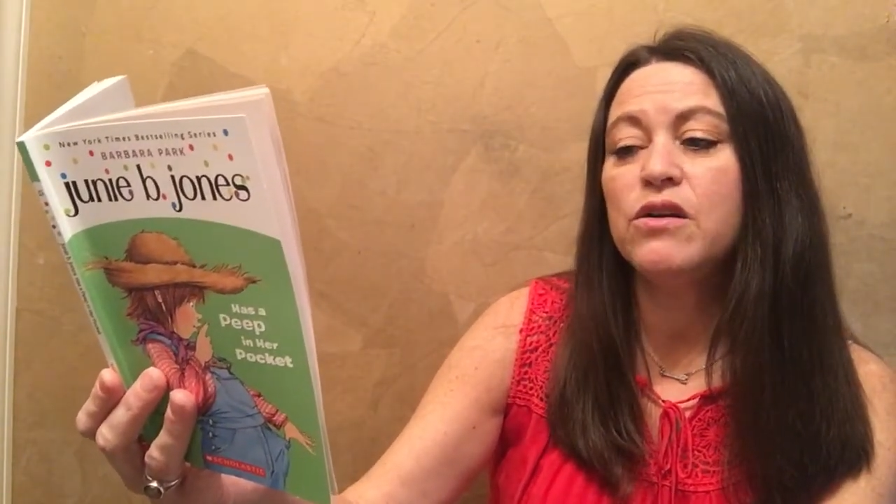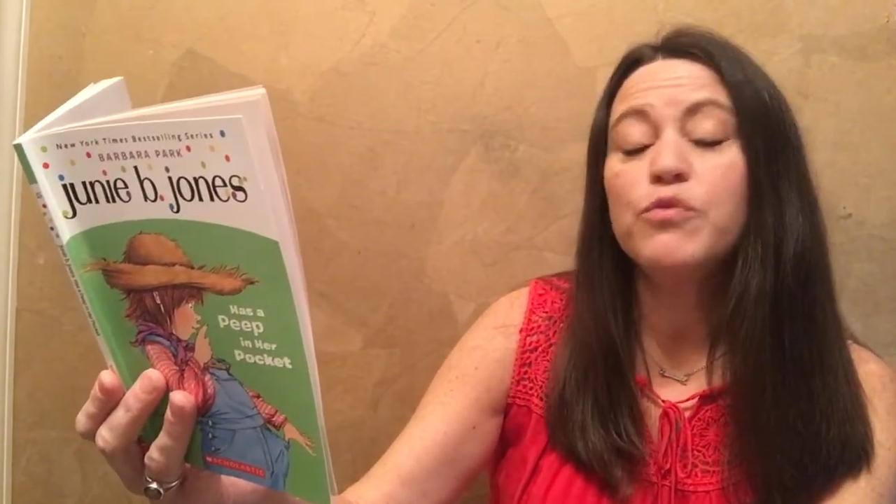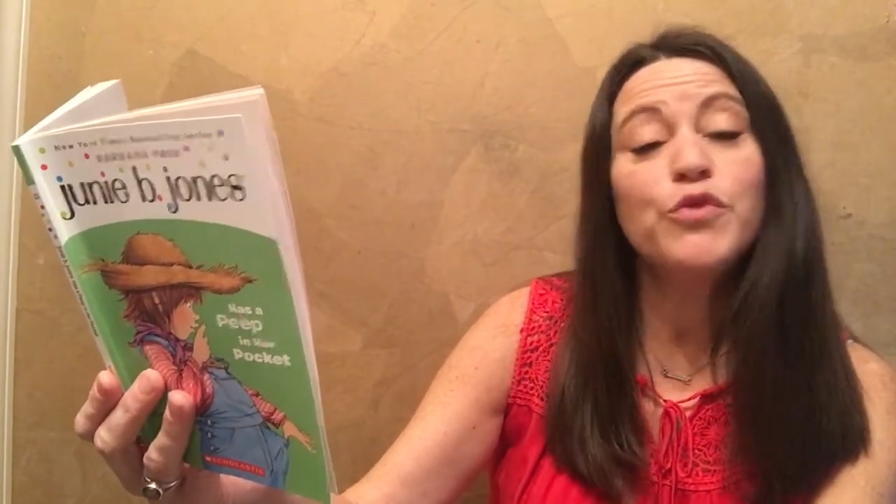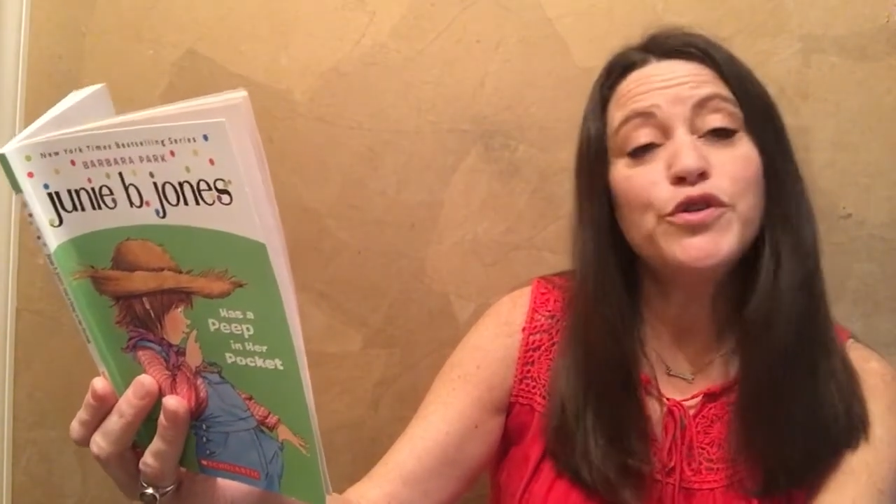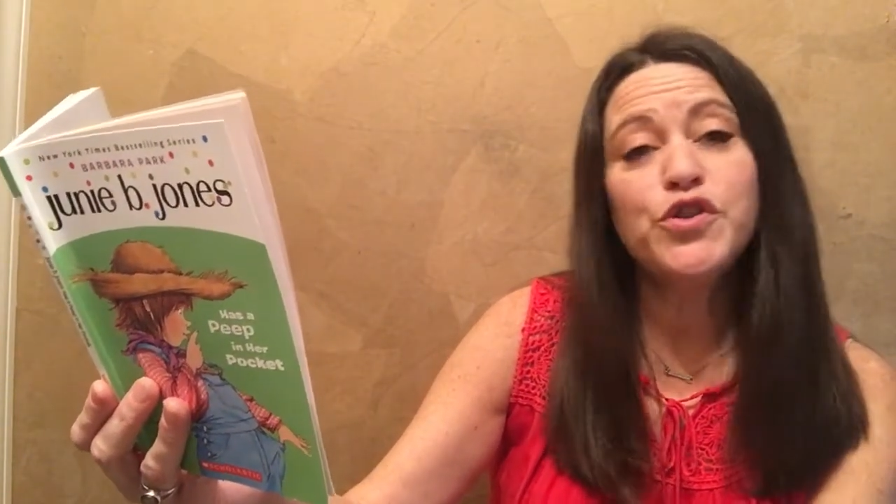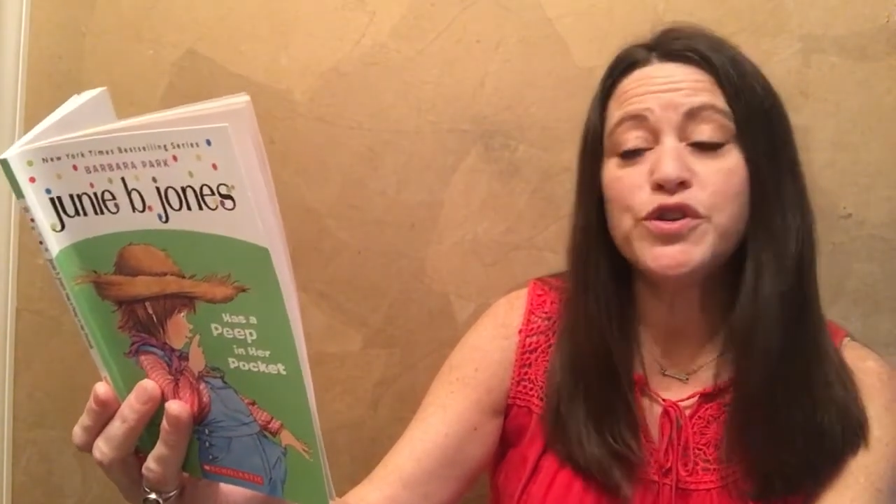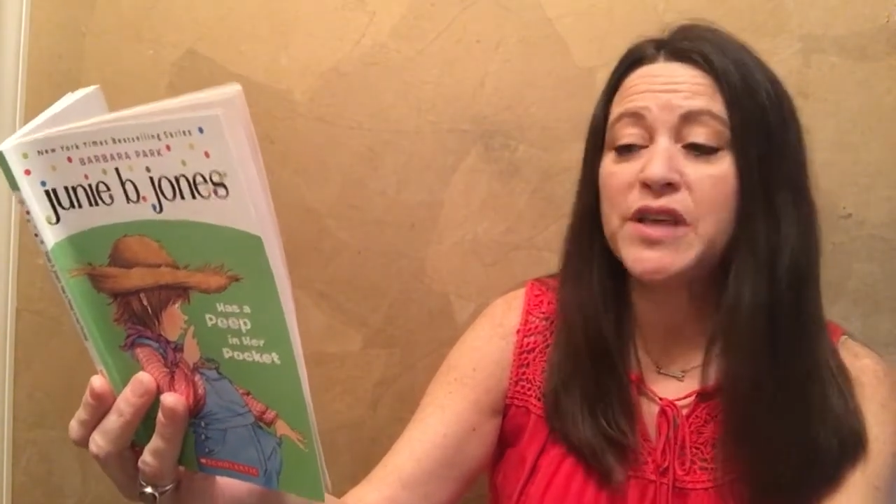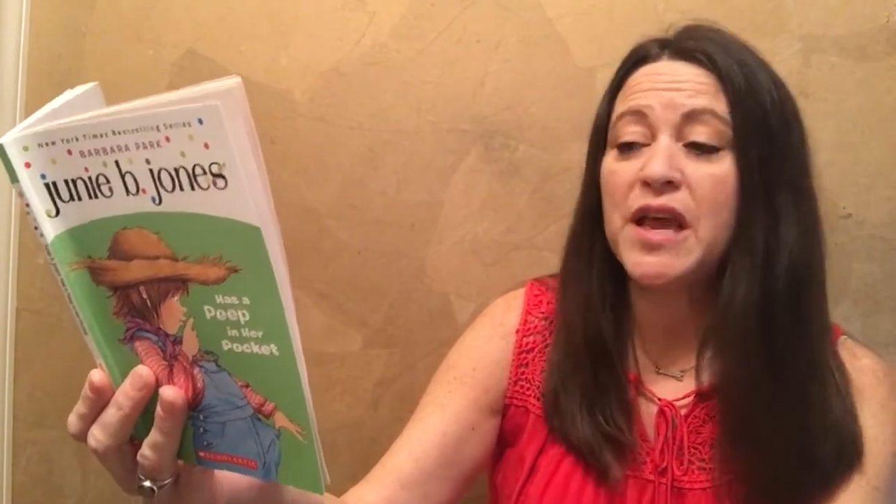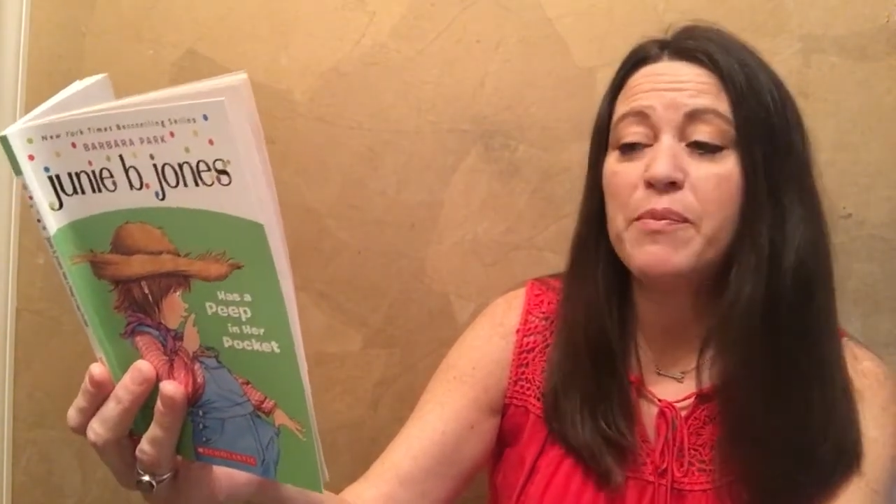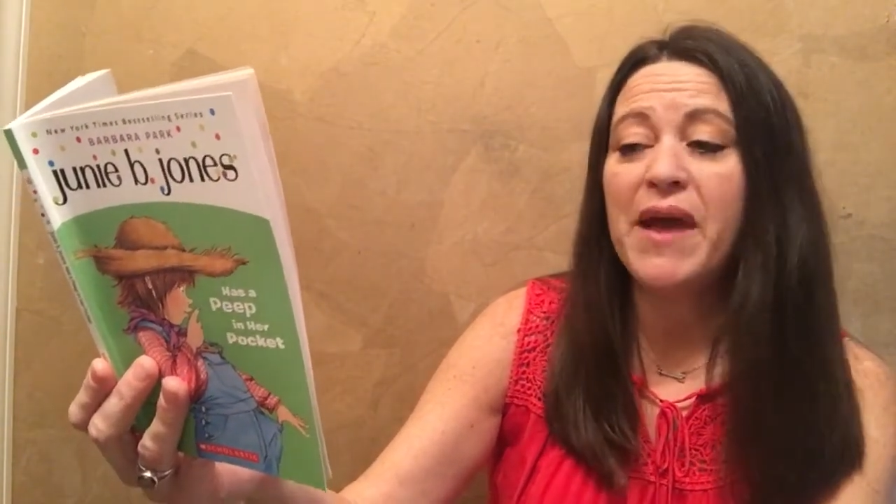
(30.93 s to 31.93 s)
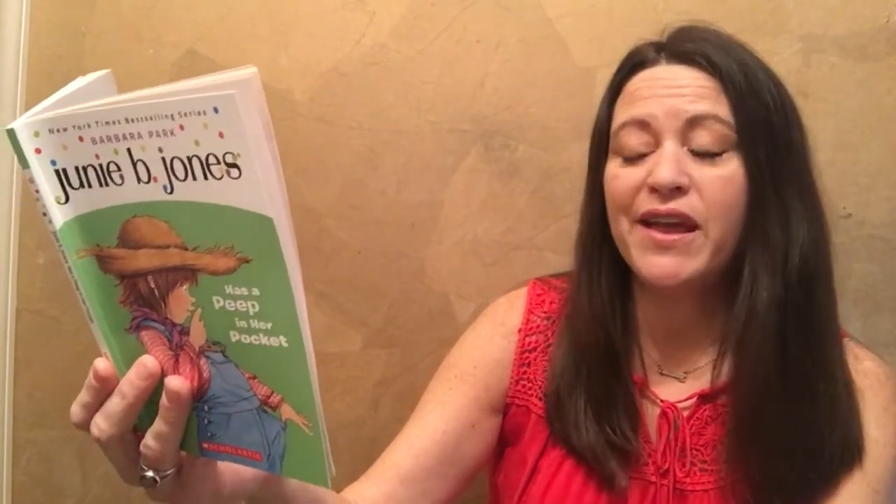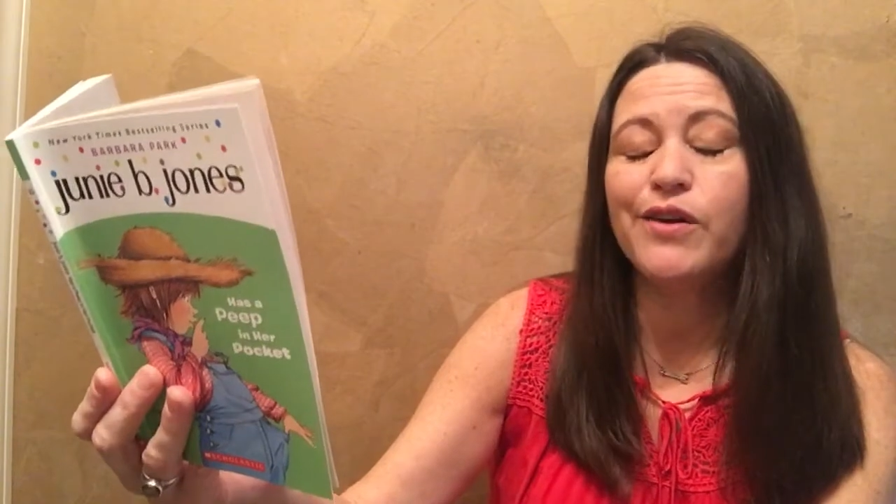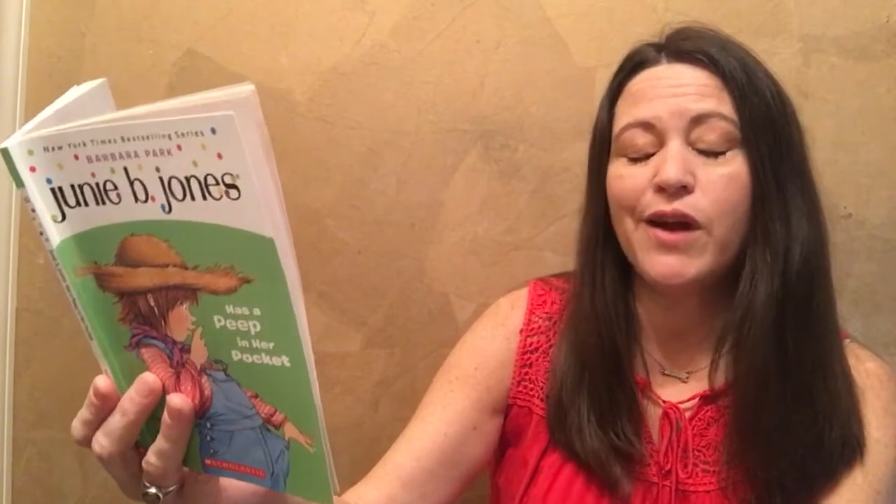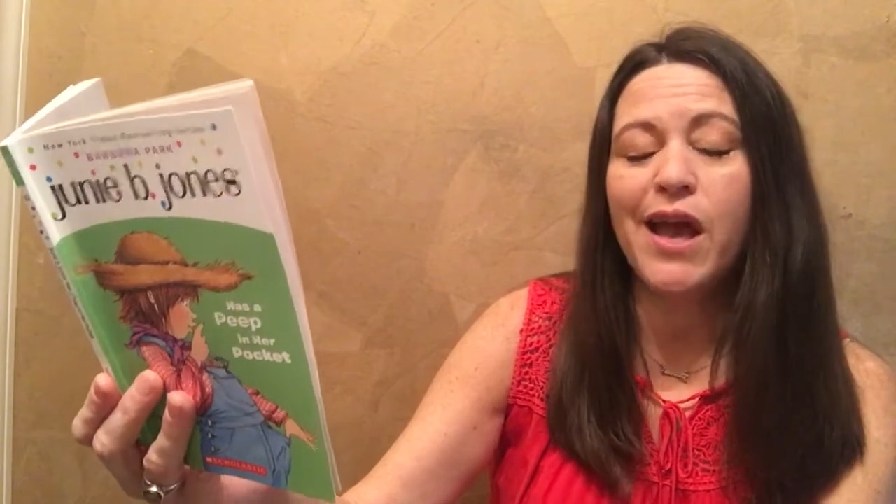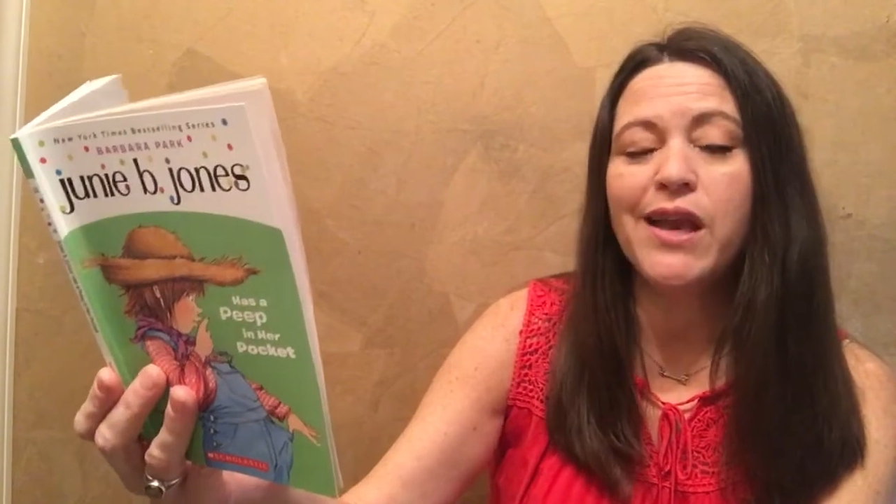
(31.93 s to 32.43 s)
Roosters can peck
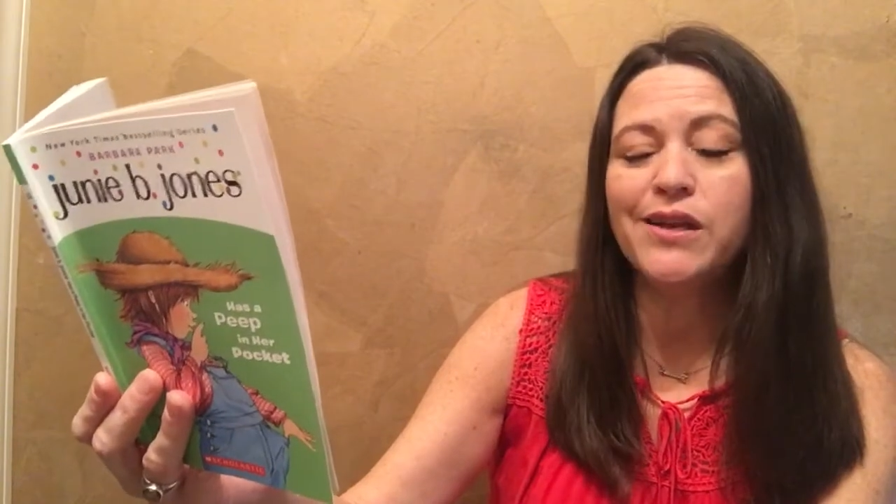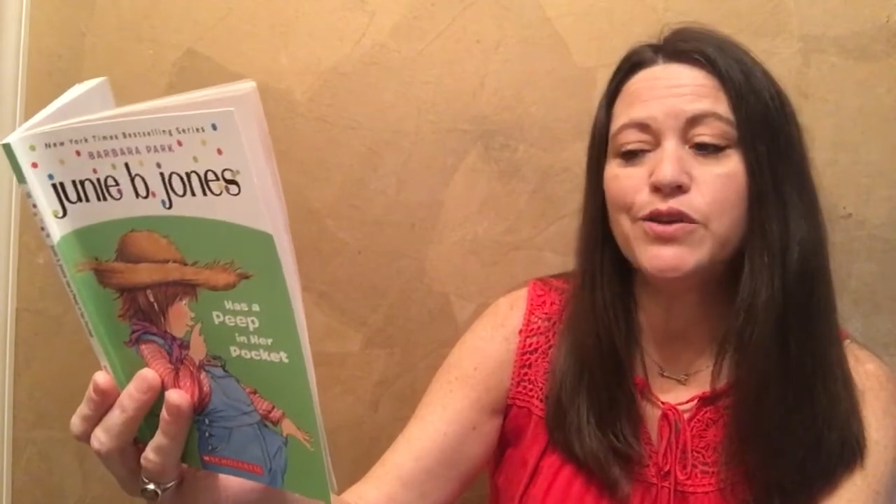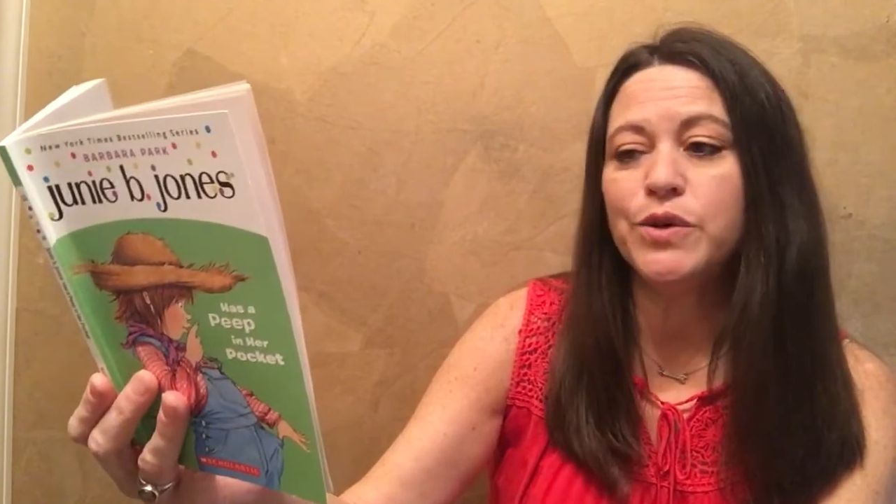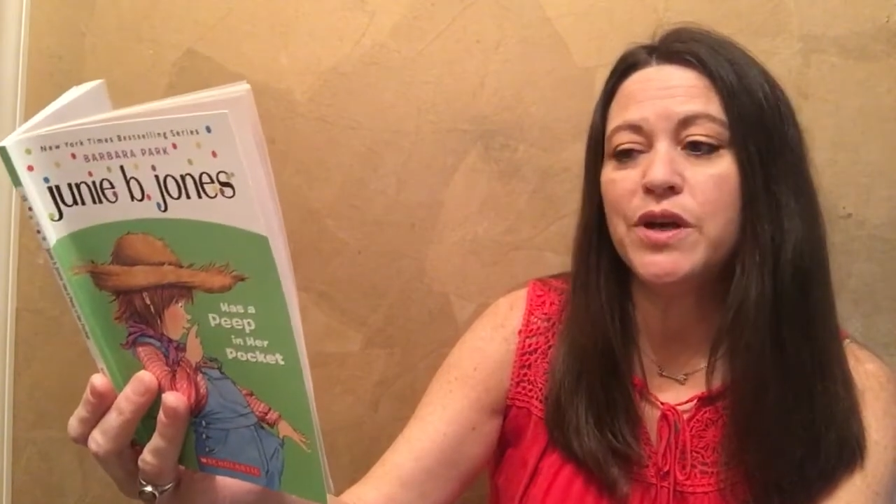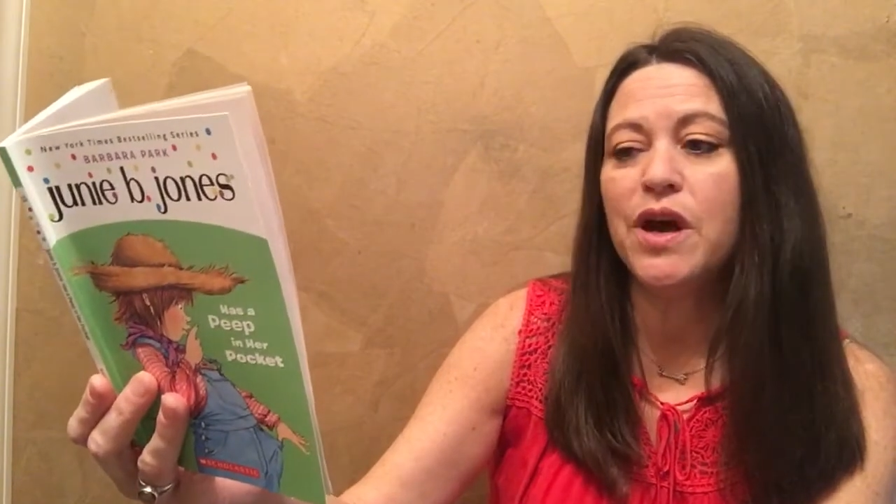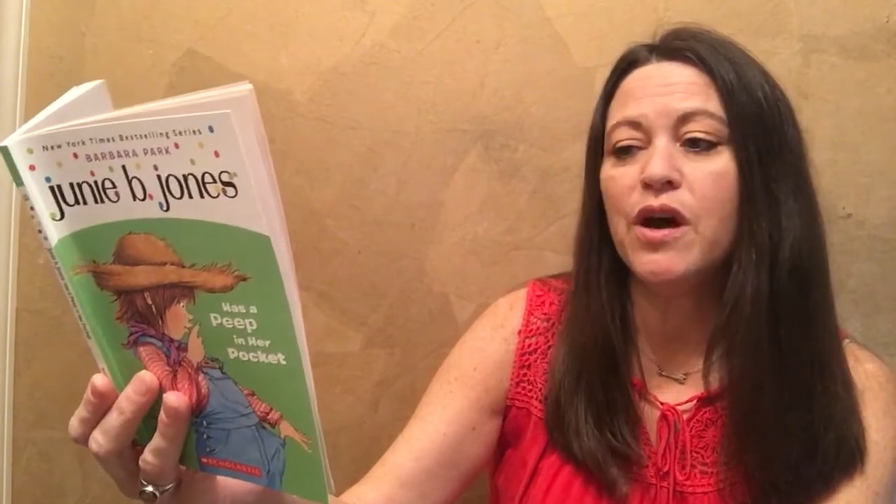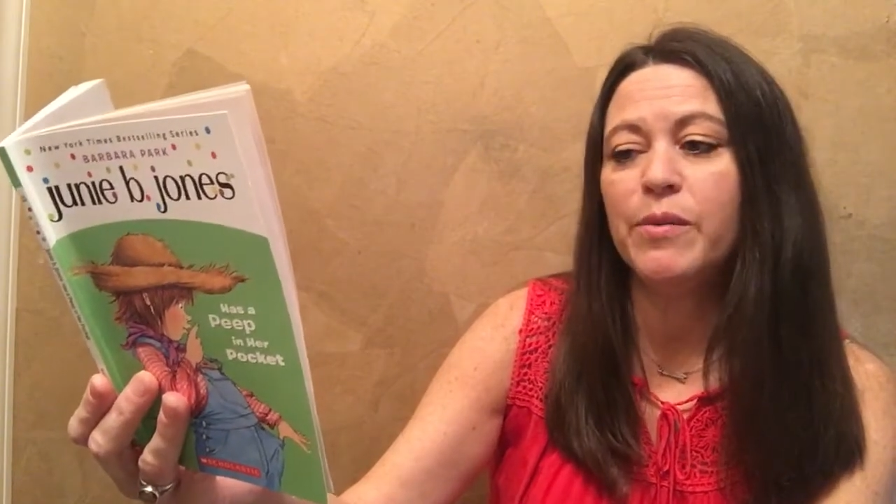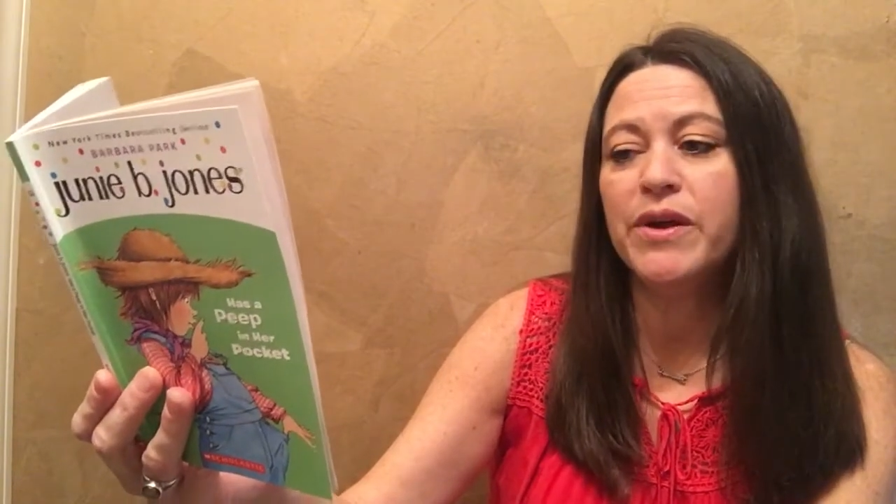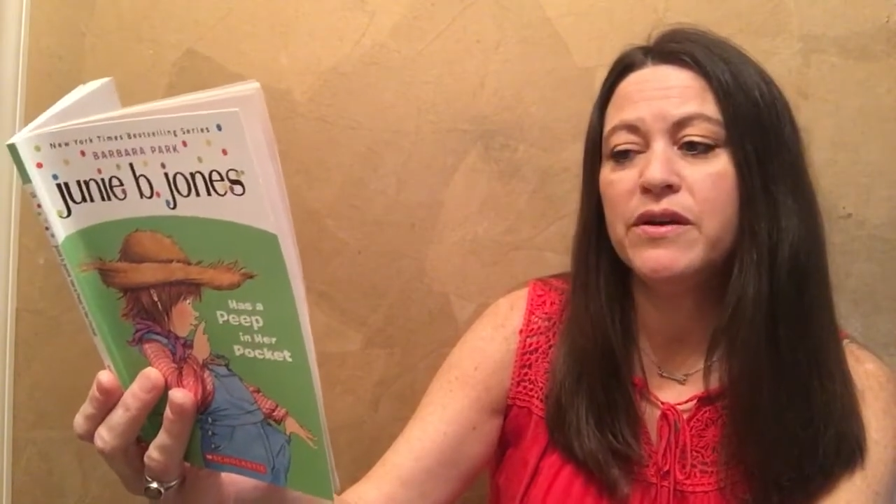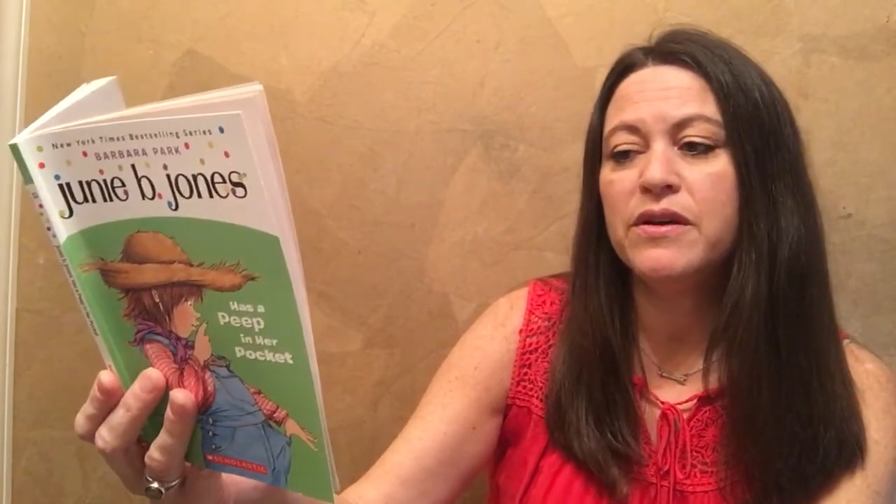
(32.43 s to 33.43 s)
your head into a nub.